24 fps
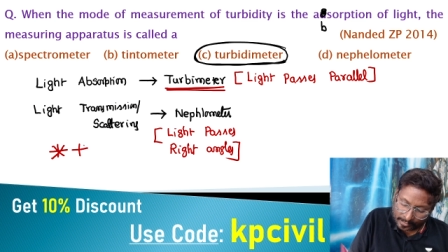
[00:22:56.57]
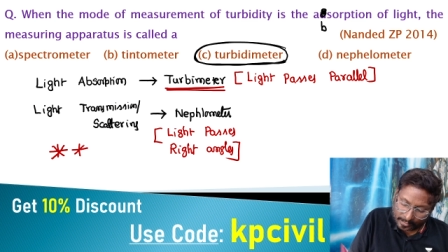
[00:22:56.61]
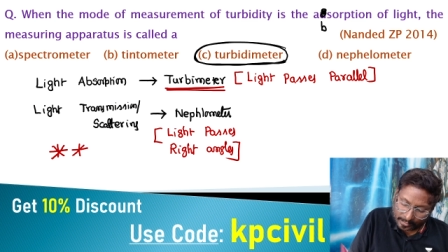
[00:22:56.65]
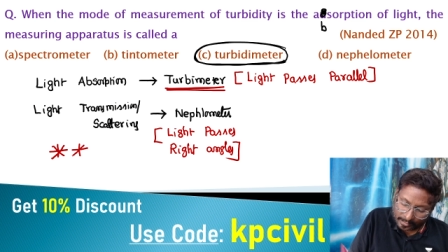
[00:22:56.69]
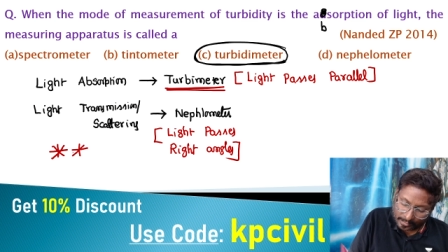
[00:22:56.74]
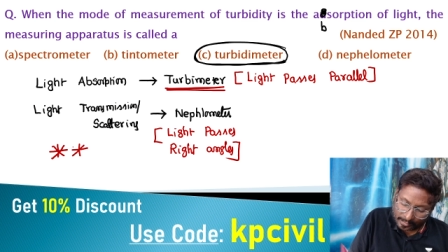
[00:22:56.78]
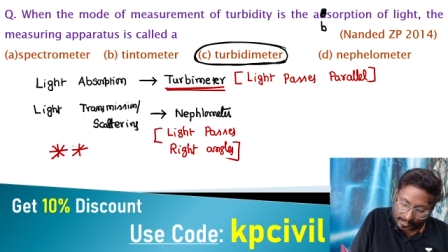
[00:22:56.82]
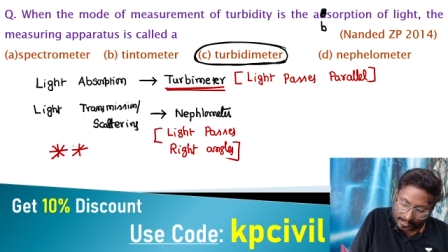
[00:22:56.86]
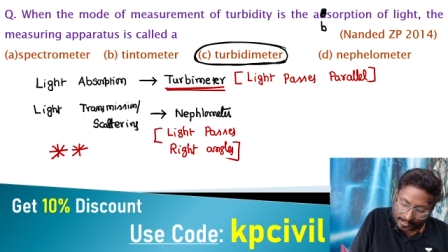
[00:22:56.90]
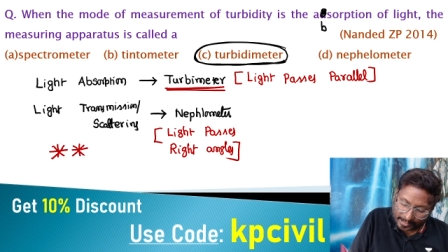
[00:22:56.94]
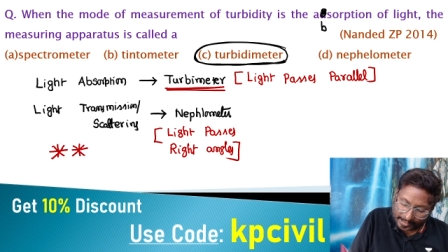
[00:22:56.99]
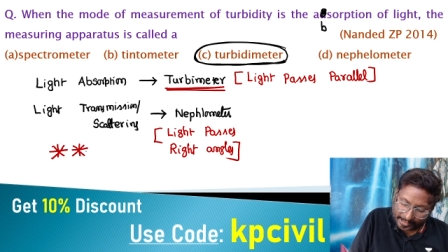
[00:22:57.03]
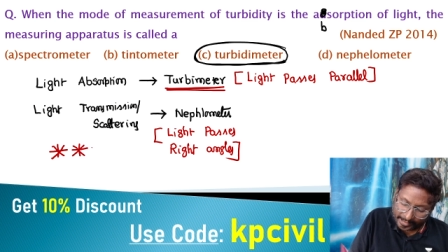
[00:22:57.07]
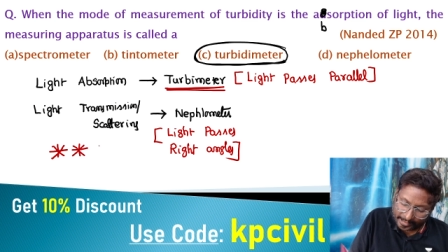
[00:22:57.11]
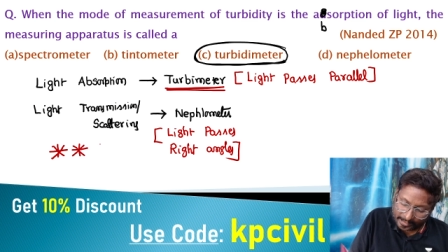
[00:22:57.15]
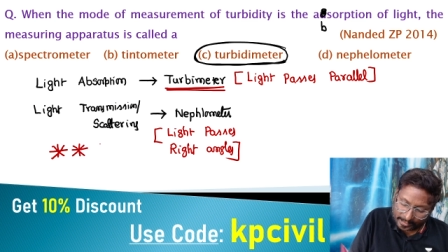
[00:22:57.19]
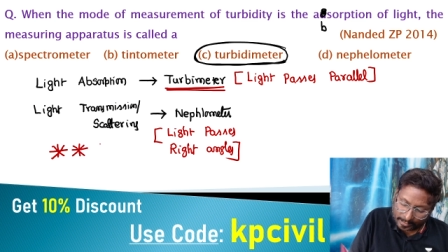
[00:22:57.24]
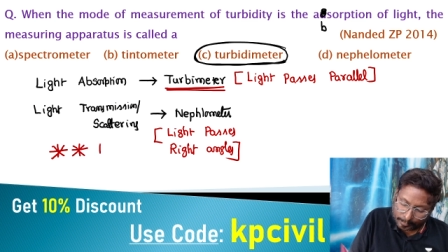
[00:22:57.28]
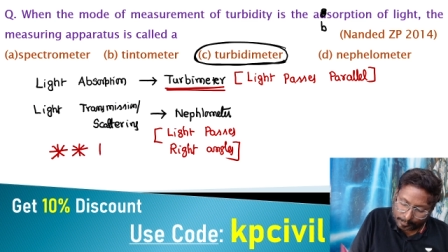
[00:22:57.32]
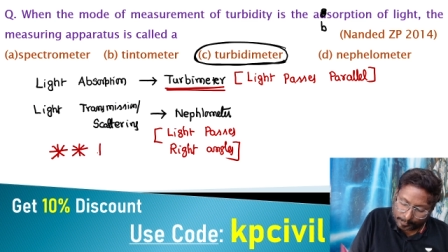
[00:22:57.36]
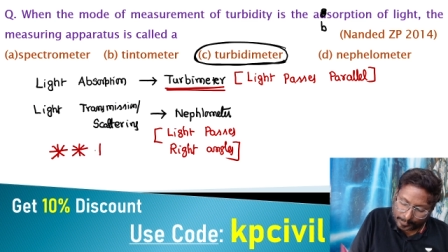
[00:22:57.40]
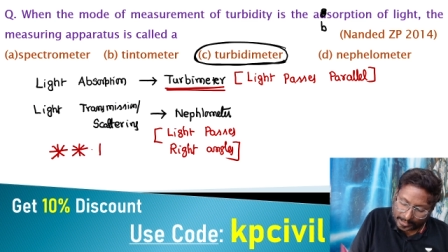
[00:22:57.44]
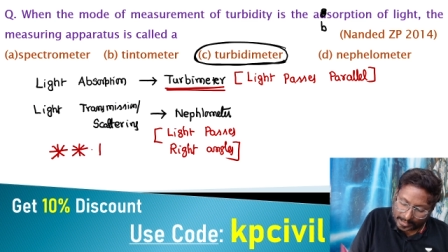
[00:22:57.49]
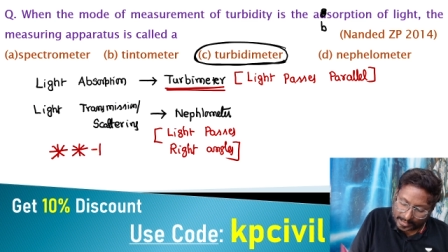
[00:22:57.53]
Light
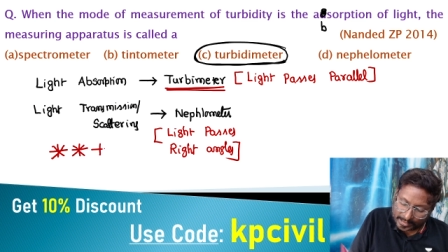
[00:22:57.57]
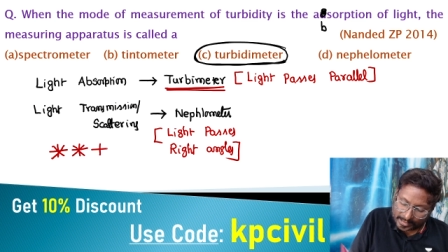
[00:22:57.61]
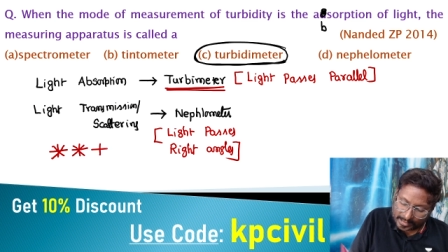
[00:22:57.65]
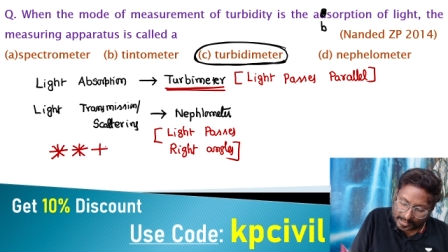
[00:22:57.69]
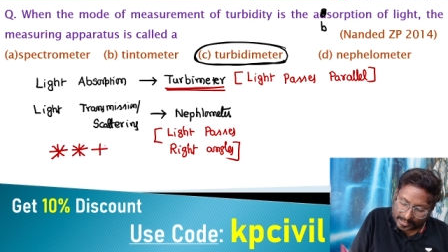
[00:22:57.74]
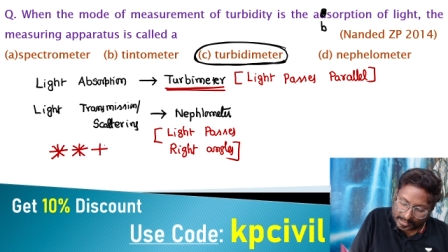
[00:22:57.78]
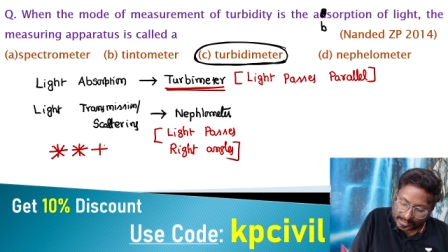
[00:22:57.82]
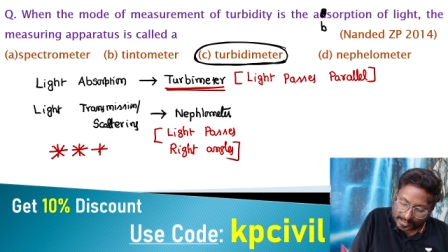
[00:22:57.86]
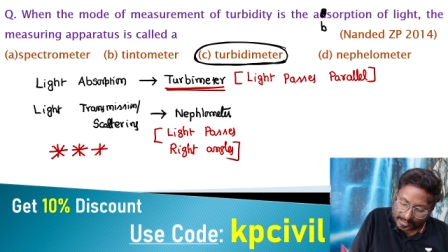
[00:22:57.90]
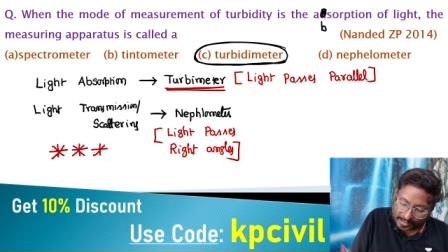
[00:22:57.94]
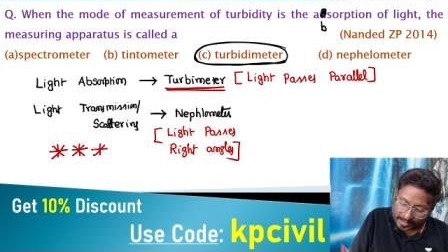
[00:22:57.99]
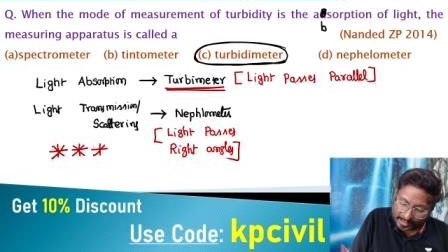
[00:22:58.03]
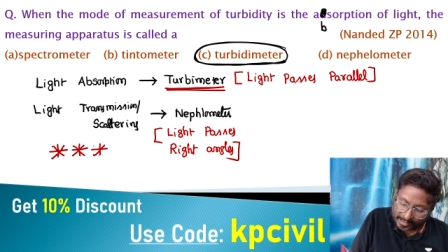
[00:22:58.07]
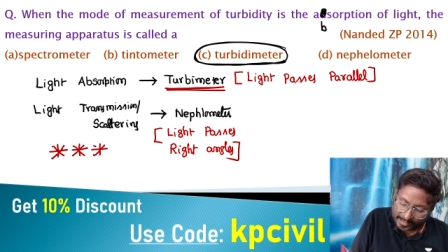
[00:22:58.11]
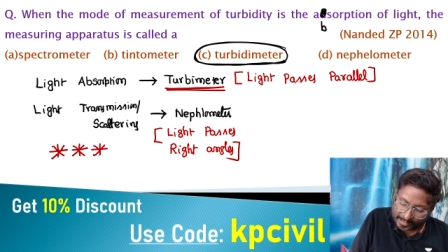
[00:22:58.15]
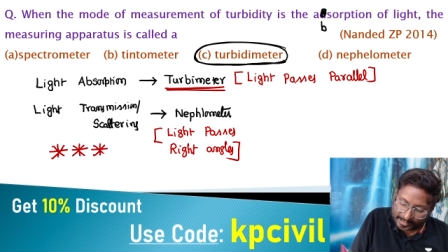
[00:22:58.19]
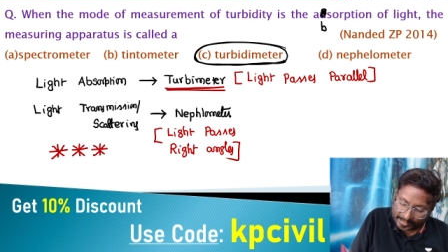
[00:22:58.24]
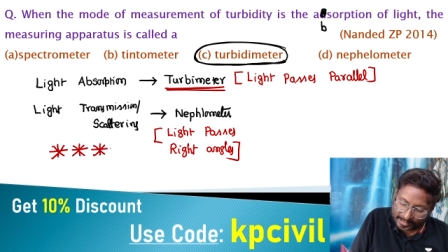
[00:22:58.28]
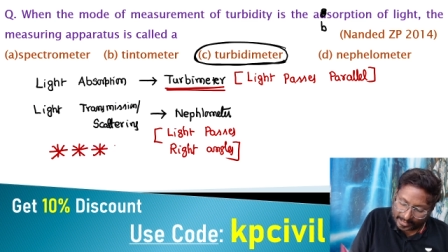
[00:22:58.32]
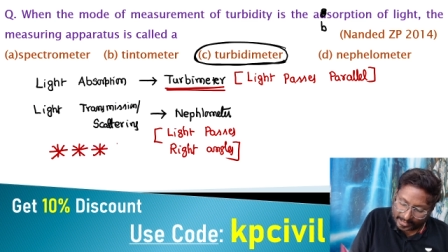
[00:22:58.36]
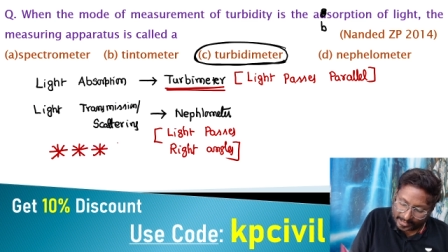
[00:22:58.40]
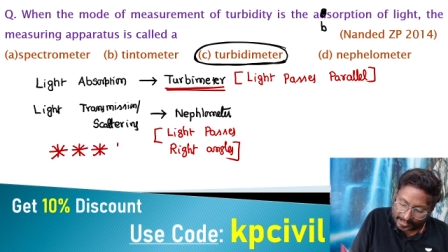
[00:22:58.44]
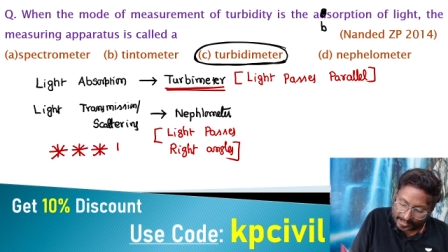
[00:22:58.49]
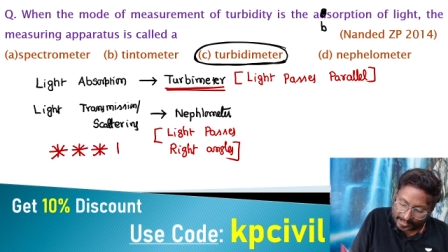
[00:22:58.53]
passes right
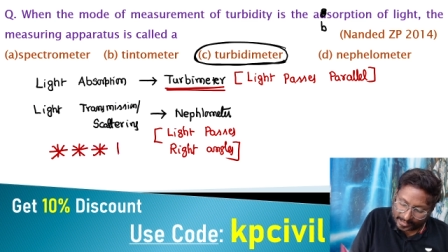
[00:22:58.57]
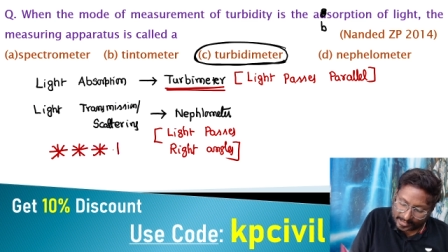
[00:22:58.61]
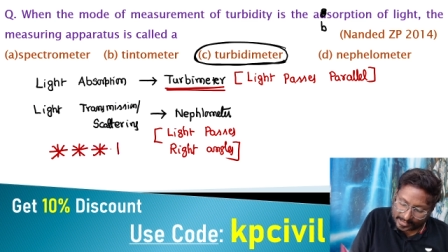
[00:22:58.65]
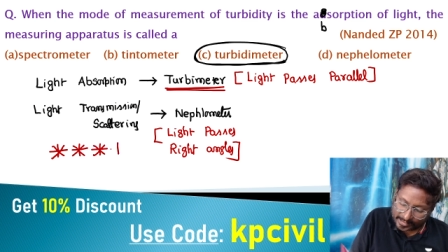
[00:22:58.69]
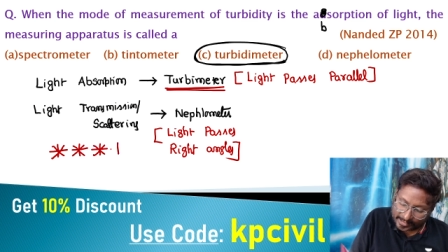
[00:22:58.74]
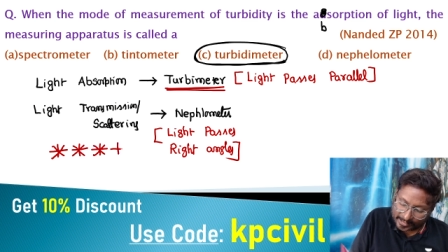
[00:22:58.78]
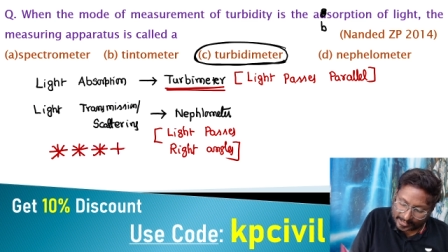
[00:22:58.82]
angles,